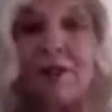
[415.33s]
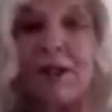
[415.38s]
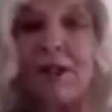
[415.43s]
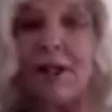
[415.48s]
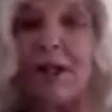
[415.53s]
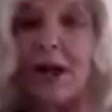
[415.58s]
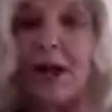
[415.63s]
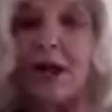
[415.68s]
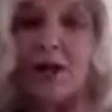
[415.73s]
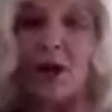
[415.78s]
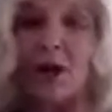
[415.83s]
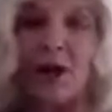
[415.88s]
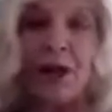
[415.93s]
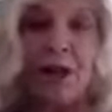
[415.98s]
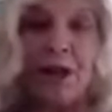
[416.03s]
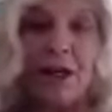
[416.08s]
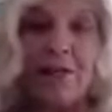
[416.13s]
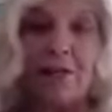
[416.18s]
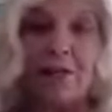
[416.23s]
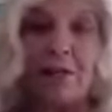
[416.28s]
come to me
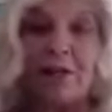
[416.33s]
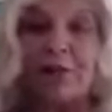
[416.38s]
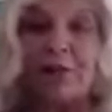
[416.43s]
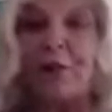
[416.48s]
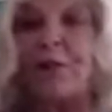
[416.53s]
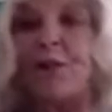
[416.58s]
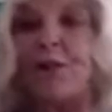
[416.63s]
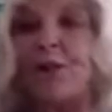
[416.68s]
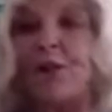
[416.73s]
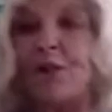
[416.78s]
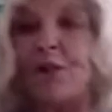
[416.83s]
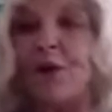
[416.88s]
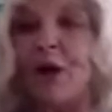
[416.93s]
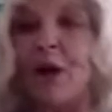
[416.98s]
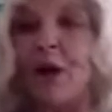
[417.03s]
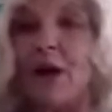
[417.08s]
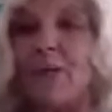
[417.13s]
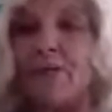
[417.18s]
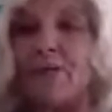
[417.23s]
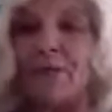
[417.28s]
on all levels, whether
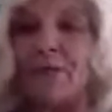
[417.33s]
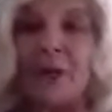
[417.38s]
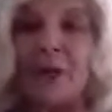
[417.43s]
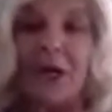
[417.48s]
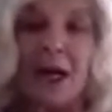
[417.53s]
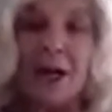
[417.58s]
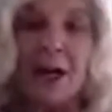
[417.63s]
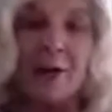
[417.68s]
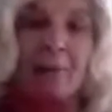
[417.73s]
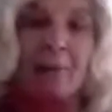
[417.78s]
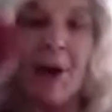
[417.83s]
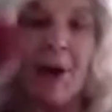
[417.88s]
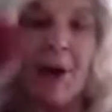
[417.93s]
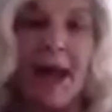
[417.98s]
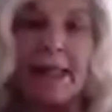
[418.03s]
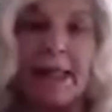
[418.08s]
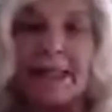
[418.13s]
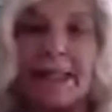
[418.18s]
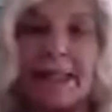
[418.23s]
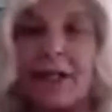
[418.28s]
you come for the
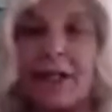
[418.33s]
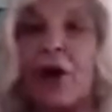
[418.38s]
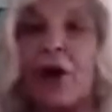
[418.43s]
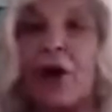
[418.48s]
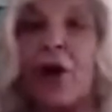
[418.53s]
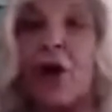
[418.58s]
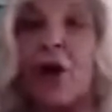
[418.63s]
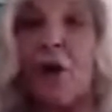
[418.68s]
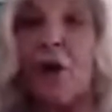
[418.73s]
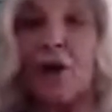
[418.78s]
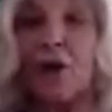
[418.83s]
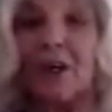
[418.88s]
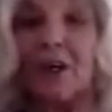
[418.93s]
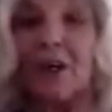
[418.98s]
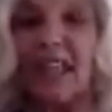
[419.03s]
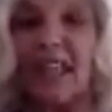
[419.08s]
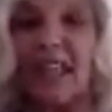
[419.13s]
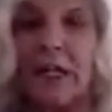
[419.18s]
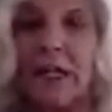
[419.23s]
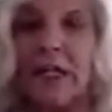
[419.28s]
chiropractic or
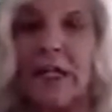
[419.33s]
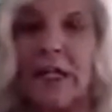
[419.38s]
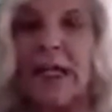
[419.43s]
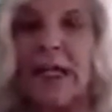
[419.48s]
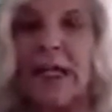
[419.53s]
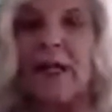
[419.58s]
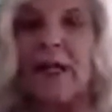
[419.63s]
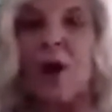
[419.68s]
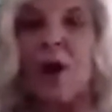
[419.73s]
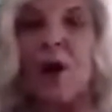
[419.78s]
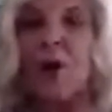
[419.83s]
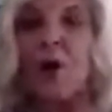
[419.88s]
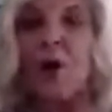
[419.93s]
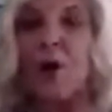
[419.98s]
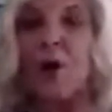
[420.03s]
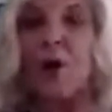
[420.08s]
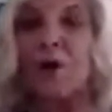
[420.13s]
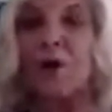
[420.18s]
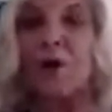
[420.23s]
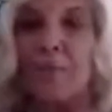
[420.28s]
the healing
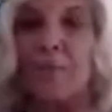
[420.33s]
or the